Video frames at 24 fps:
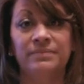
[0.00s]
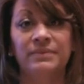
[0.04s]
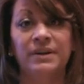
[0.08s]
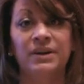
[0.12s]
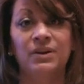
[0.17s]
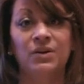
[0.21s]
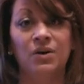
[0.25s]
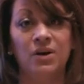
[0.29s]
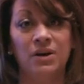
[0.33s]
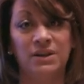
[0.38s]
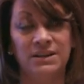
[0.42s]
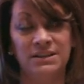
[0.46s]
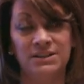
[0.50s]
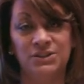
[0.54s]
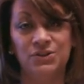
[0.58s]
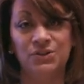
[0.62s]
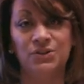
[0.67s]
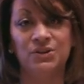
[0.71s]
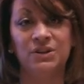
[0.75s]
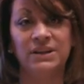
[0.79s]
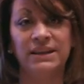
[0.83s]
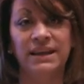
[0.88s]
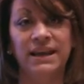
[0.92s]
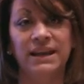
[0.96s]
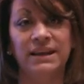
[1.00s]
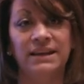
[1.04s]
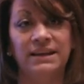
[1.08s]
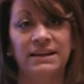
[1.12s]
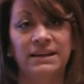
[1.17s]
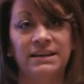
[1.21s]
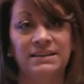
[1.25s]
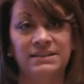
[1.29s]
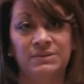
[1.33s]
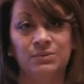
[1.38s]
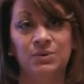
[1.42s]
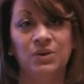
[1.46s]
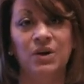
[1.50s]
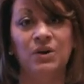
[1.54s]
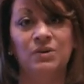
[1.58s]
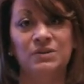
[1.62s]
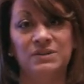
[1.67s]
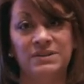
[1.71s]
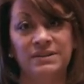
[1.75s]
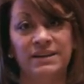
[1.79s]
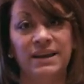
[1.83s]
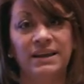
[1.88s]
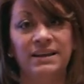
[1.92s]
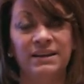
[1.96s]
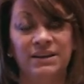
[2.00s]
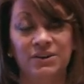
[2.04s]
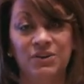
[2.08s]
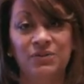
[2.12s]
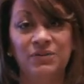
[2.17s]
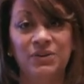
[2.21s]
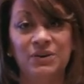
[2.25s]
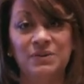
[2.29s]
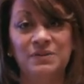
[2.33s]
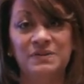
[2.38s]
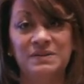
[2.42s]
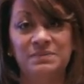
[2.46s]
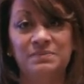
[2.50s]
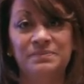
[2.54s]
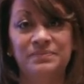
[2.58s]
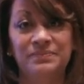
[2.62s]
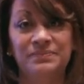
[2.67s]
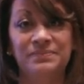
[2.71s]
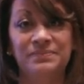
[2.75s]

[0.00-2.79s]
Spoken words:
And all internal candidates will also get interviews.